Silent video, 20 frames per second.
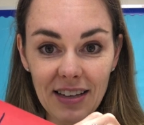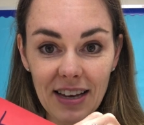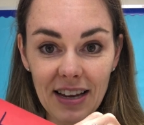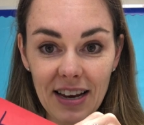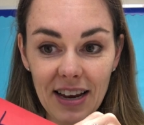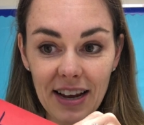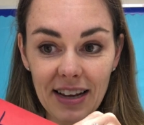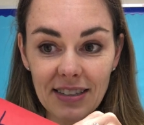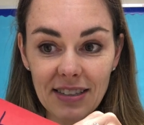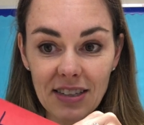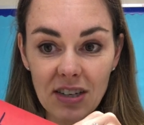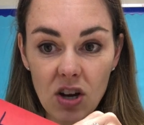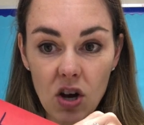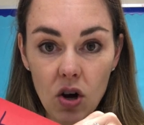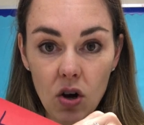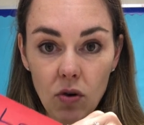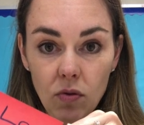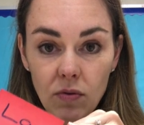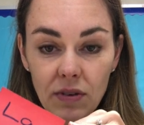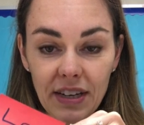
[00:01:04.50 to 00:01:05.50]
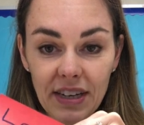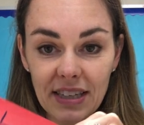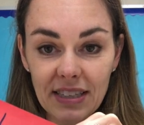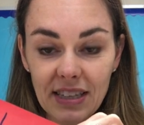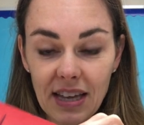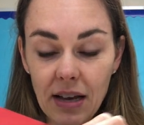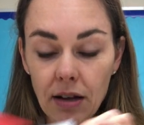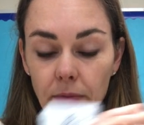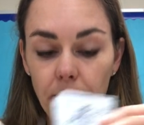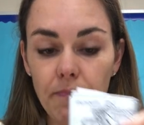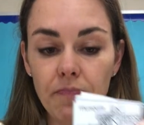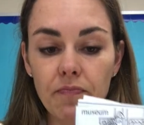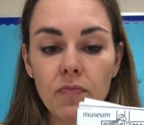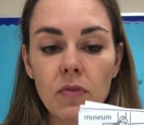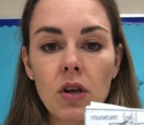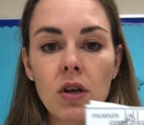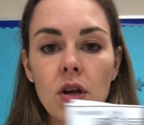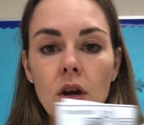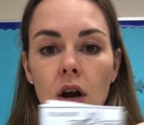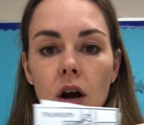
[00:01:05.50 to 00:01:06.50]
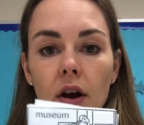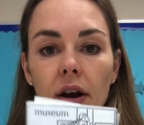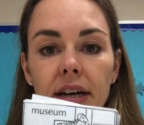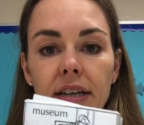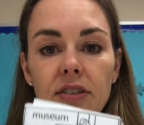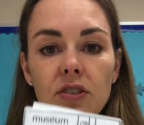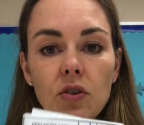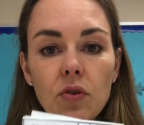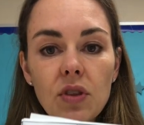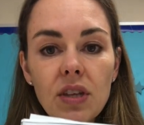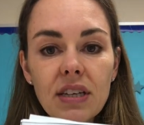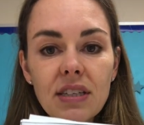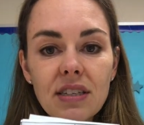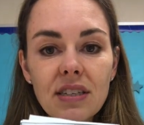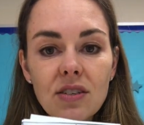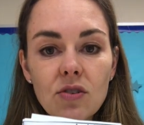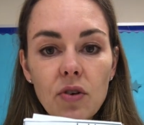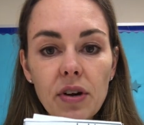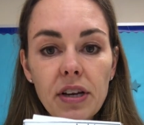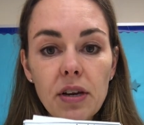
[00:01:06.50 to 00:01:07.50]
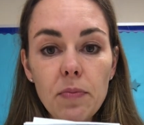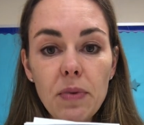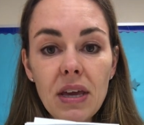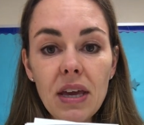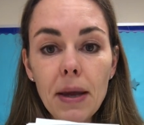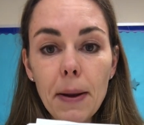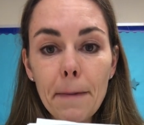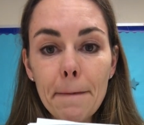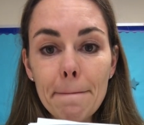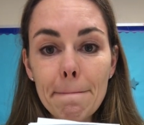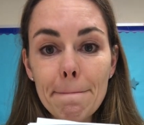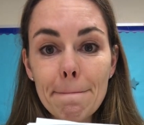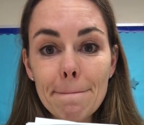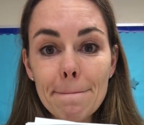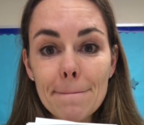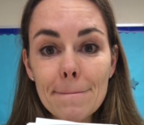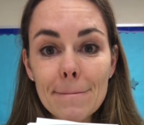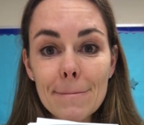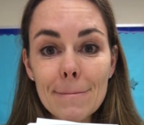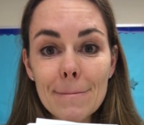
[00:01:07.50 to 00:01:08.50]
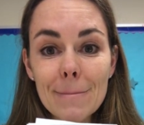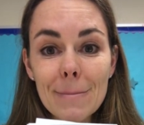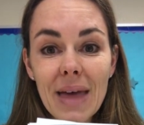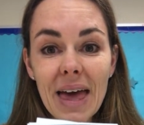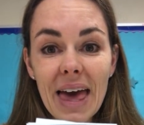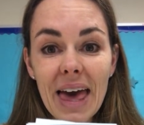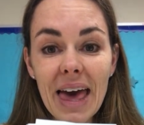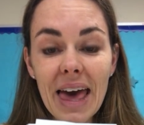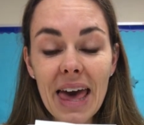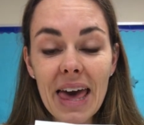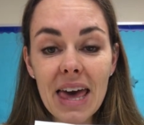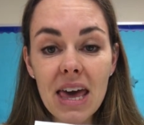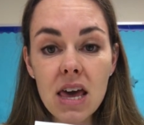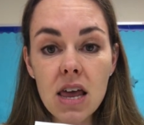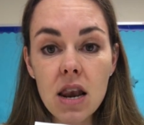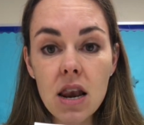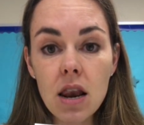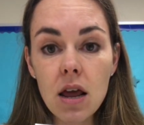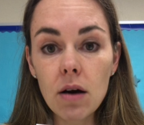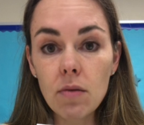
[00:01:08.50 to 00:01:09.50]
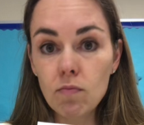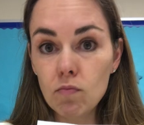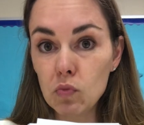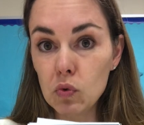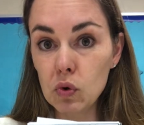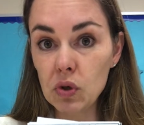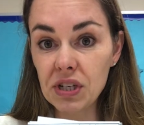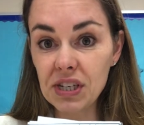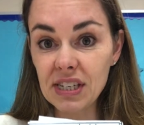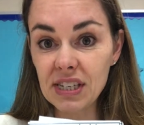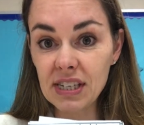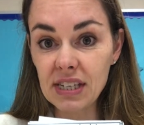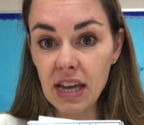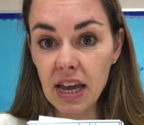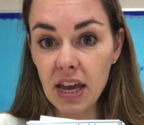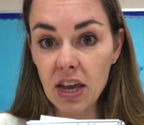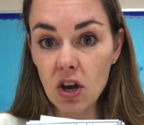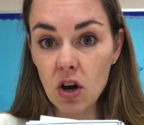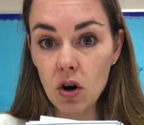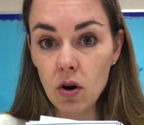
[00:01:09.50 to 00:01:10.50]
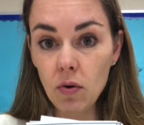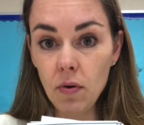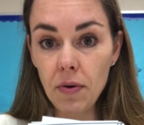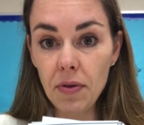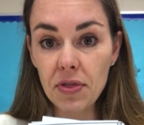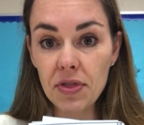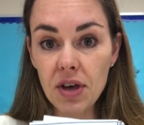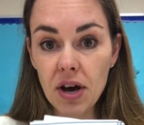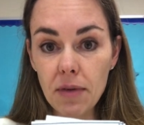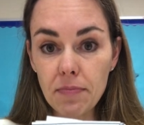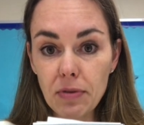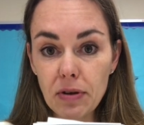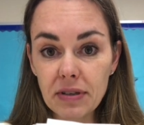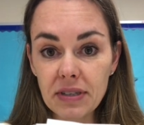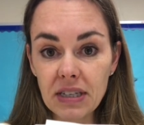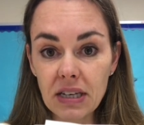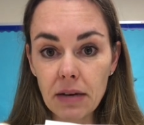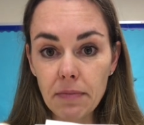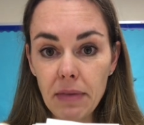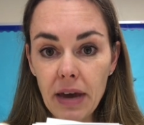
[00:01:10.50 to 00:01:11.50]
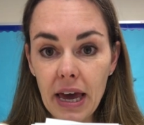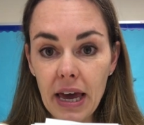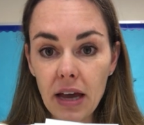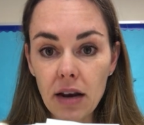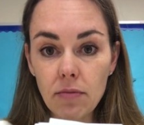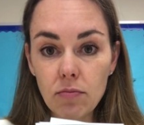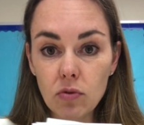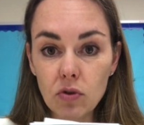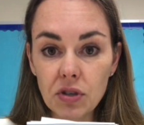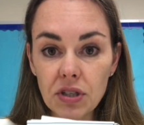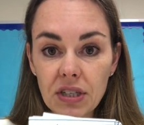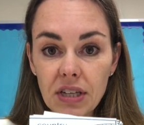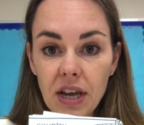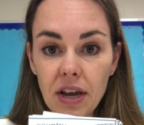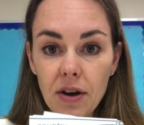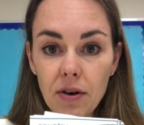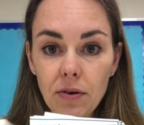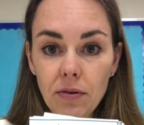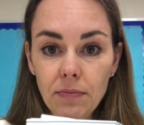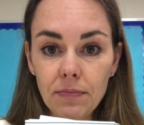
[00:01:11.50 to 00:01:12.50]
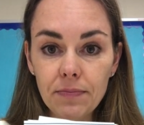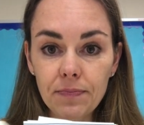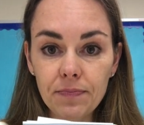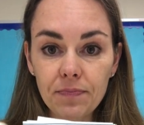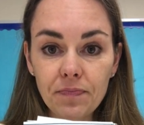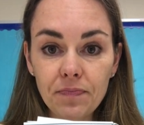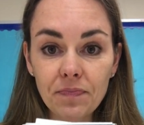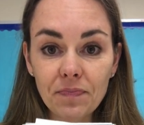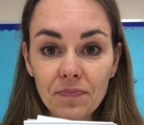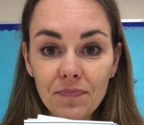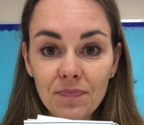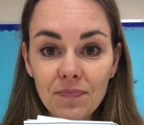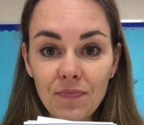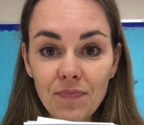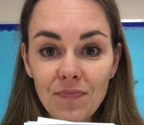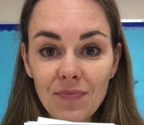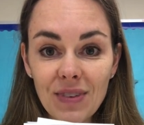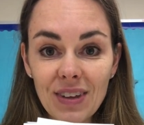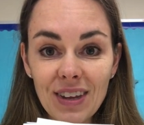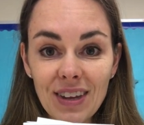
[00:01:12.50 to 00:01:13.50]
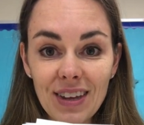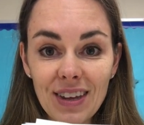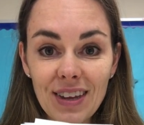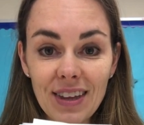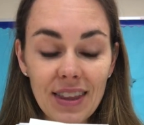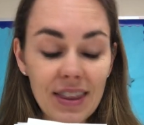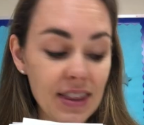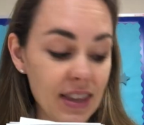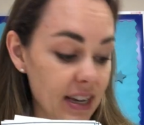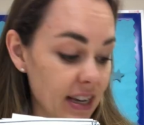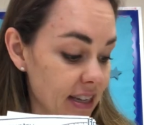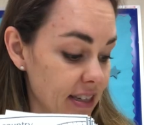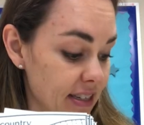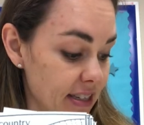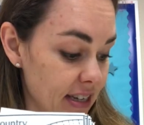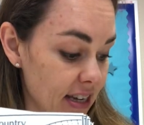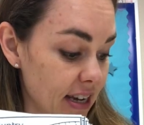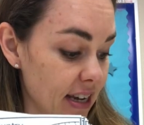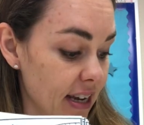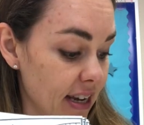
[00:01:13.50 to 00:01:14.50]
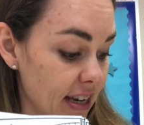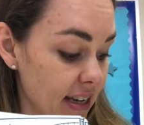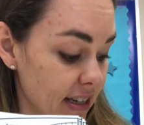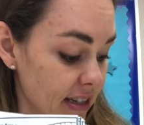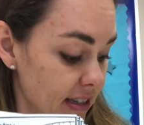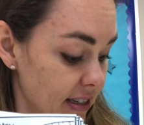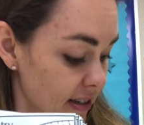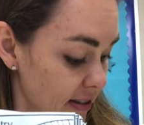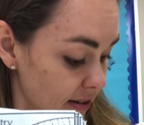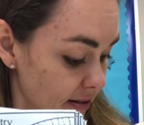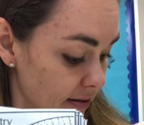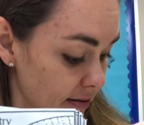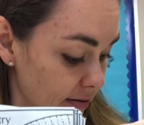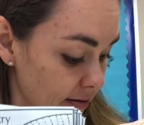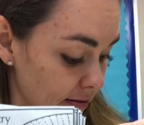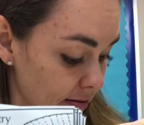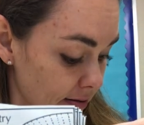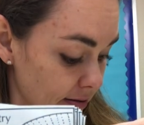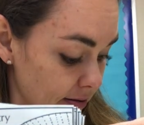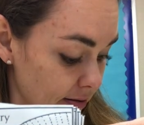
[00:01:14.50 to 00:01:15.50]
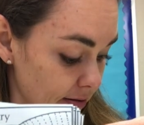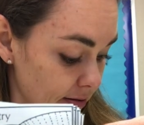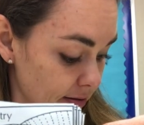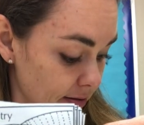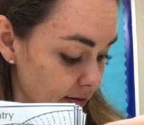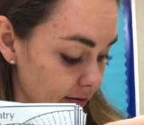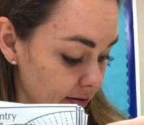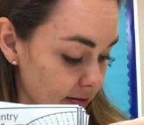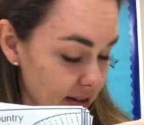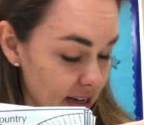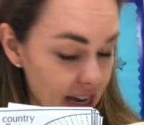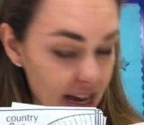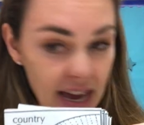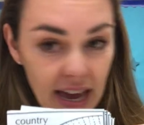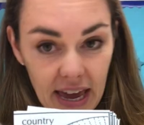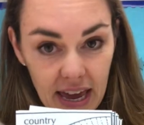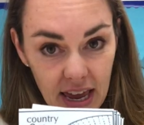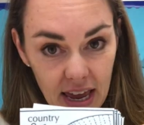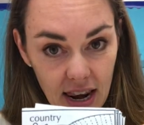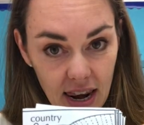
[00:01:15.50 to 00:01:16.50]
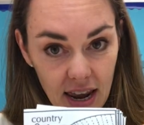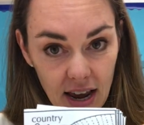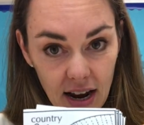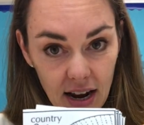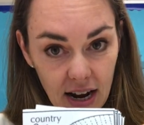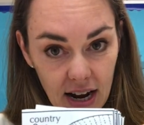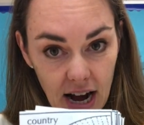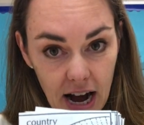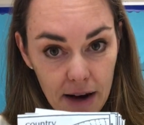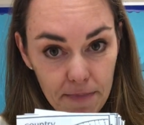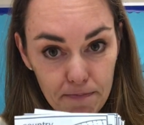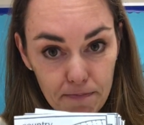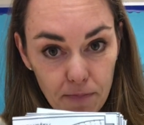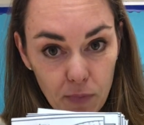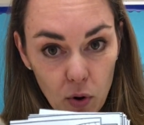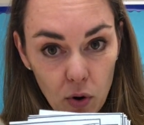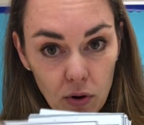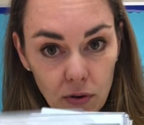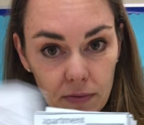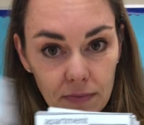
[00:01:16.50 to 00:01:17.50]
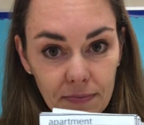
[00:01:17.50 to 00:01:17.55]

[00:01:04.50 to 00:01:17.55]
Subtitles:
and it ends in a O, it gets L. All right, so this is going to be el museo, the museum, el museo. This is el campo,